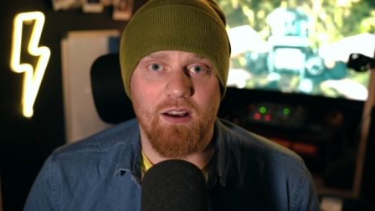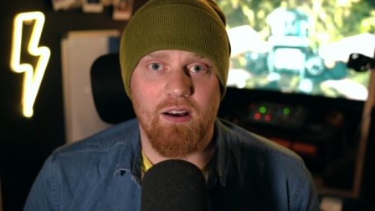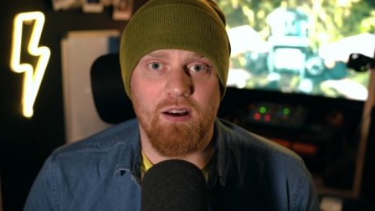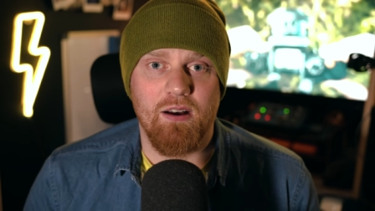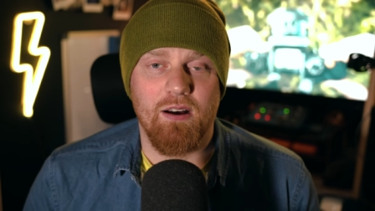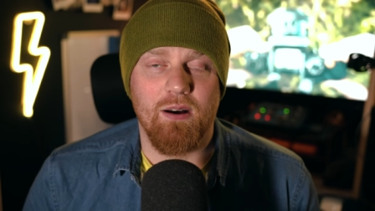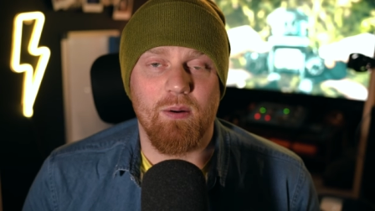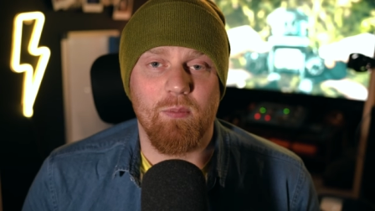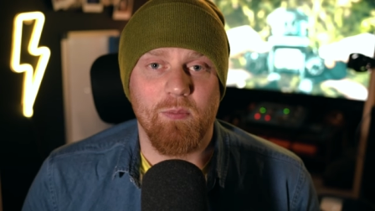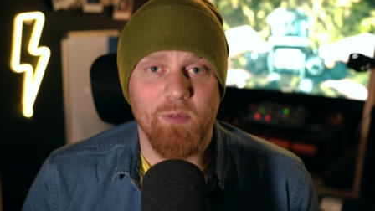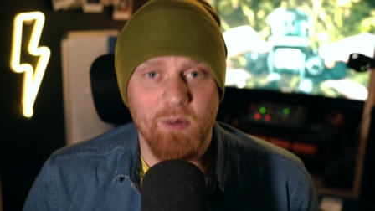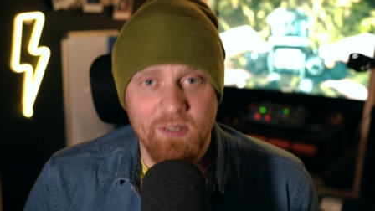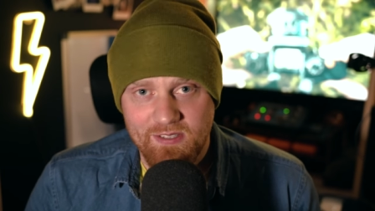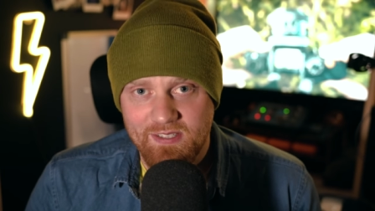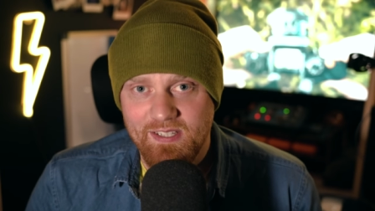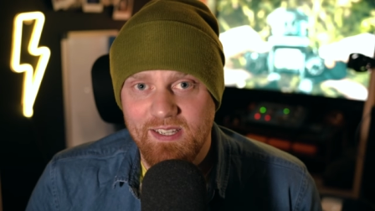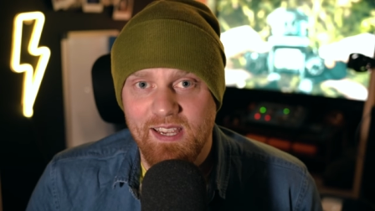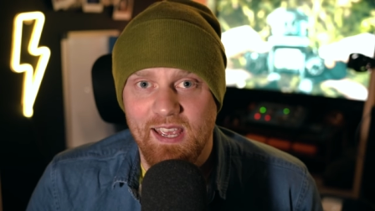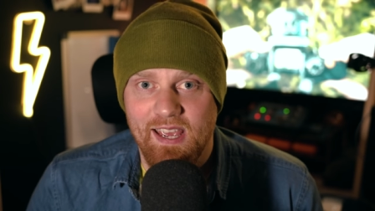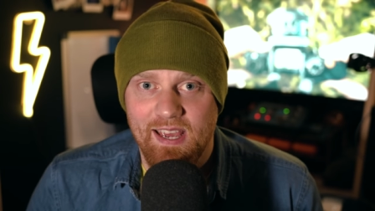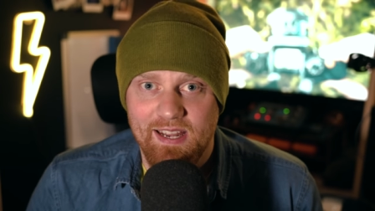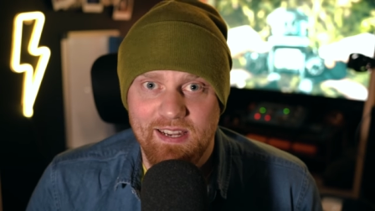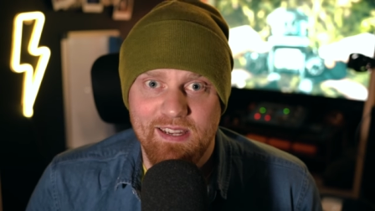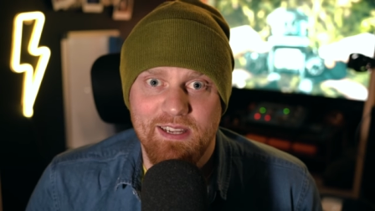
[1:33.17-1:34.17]
are once
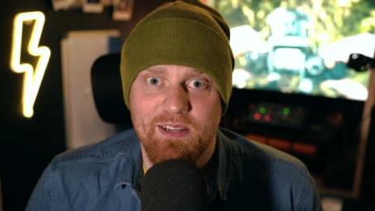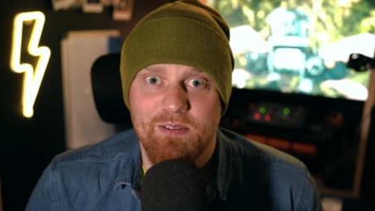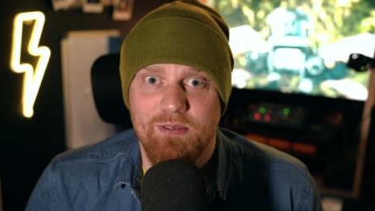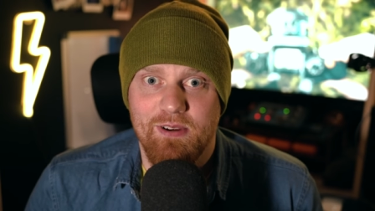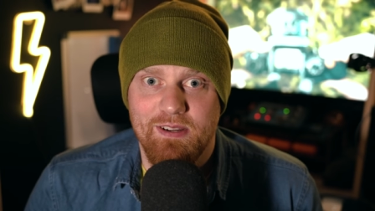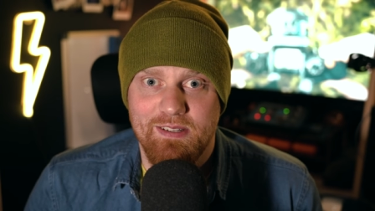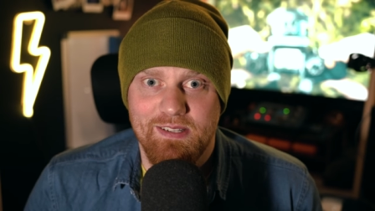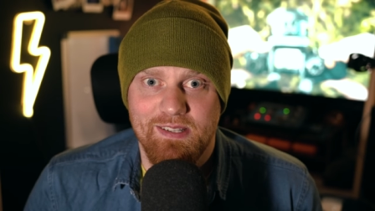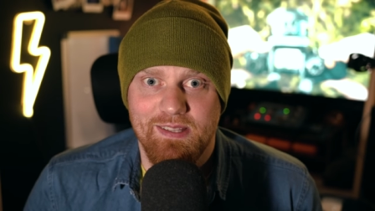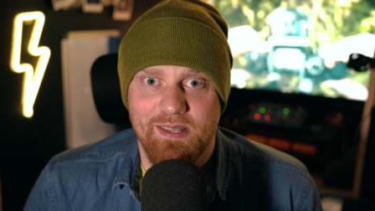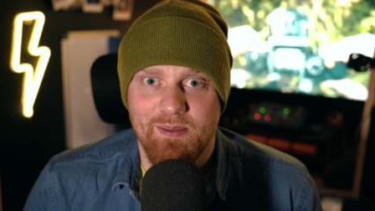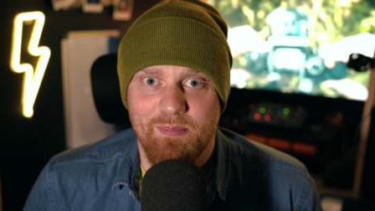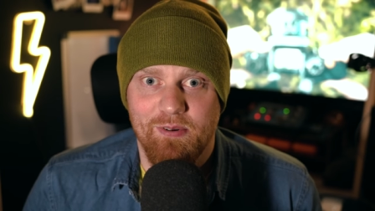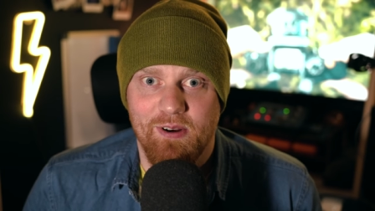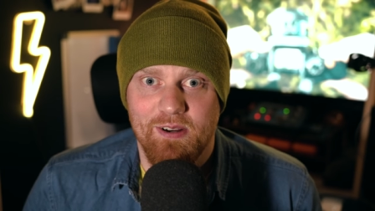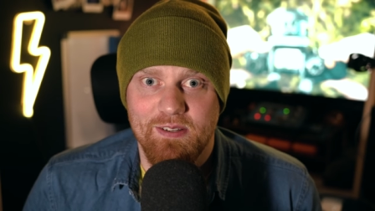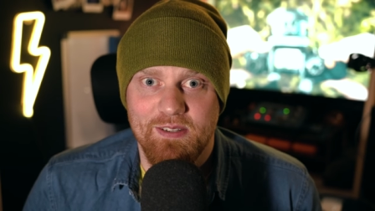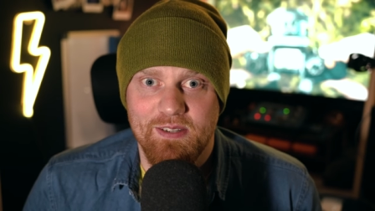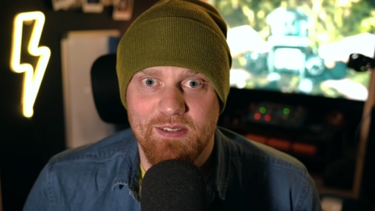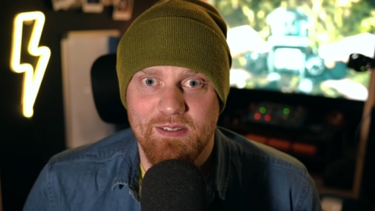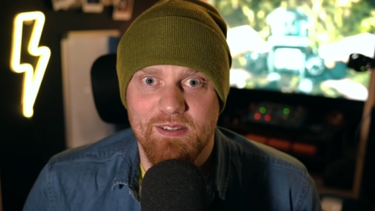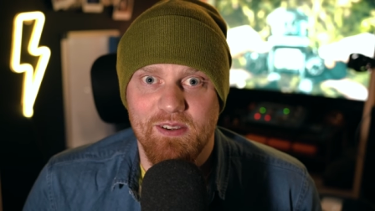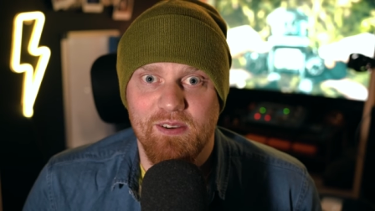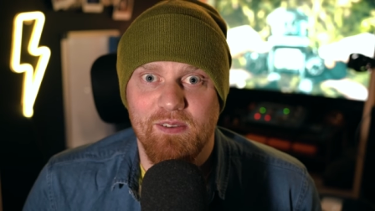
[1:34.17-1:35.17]
again increasing the
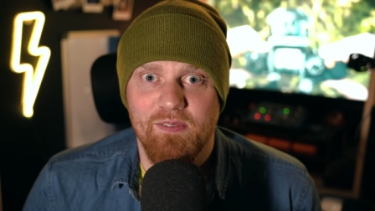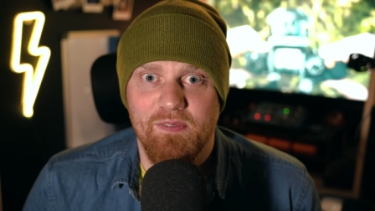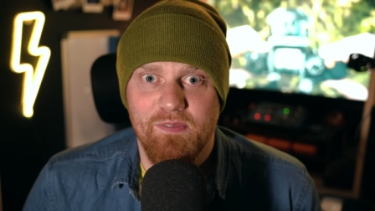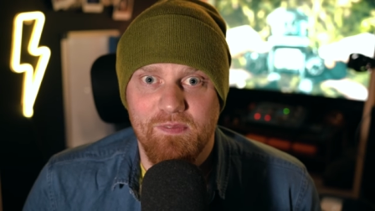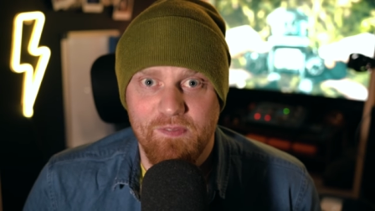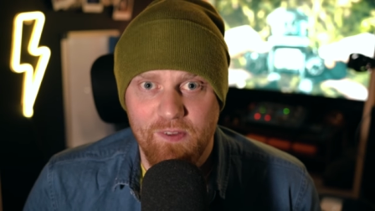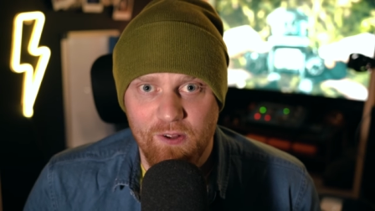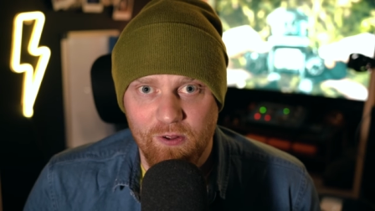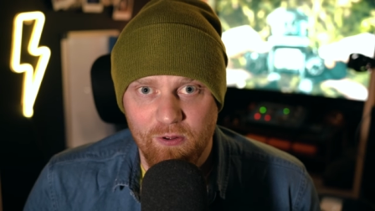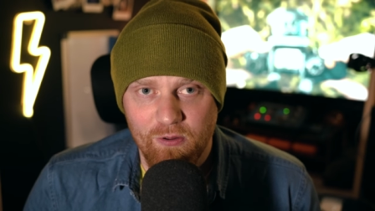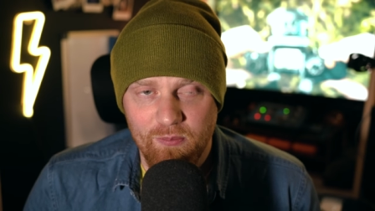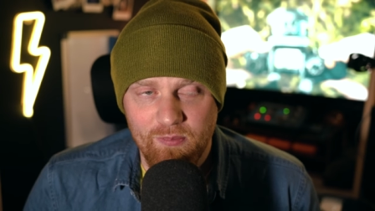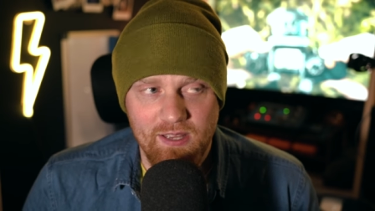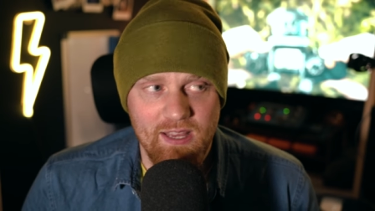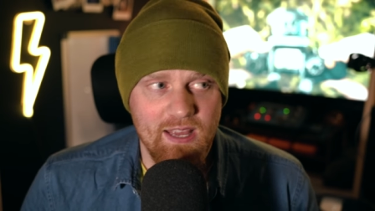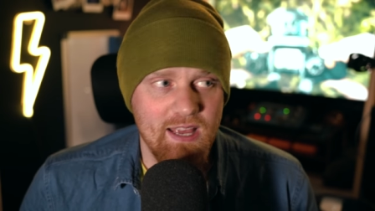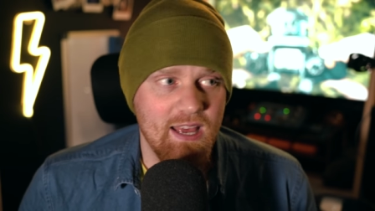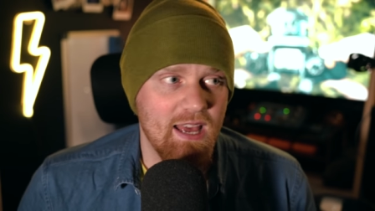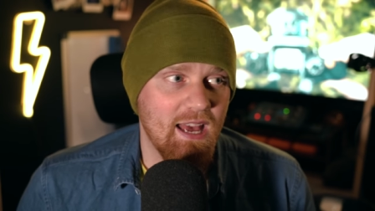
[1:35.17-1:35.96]
prices of film